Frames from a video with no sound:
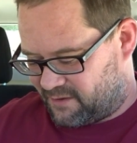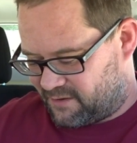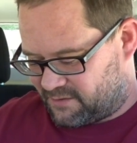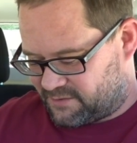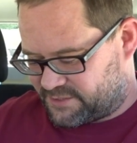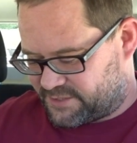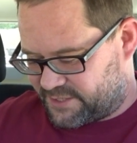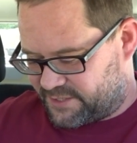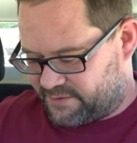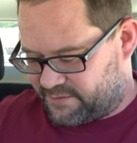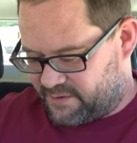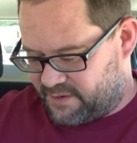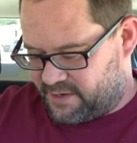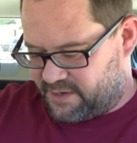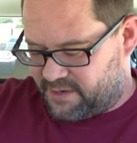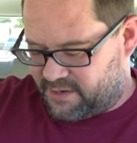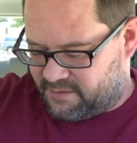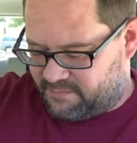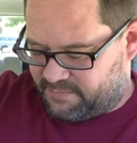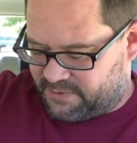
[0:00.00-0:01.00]
also.
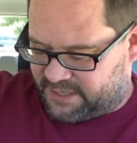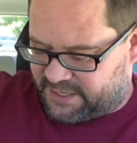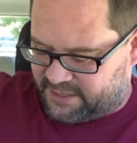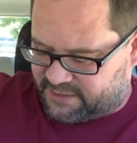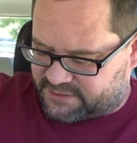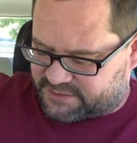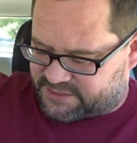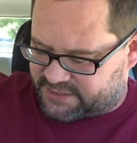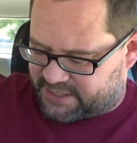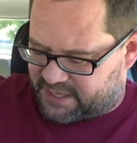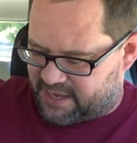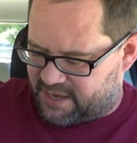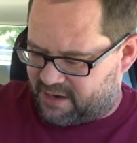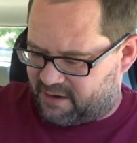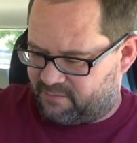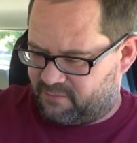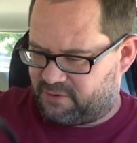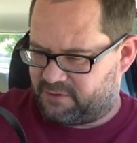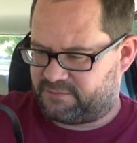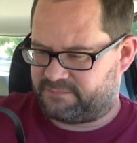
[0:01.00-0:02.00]
But here's the
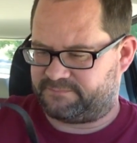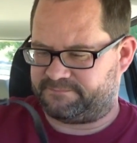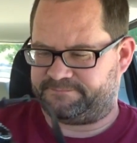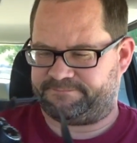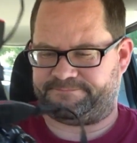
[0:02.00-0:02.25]
camera.